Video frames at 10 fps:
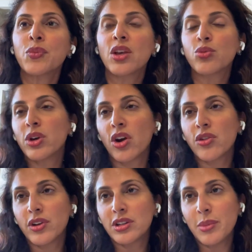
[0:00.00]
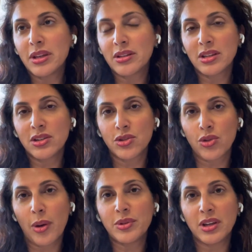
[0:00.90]
is we are fundamentally
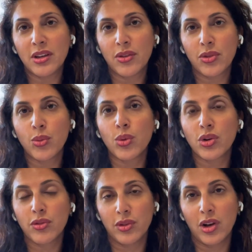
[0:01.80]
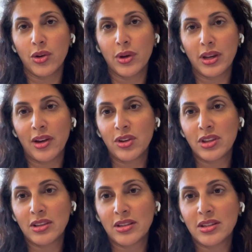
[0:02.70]
disrupting the workflow and
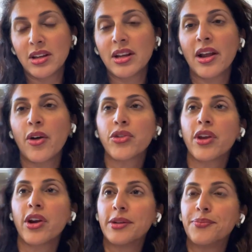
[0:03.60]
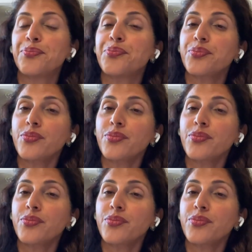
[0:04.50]
everything that's done in healthcare. And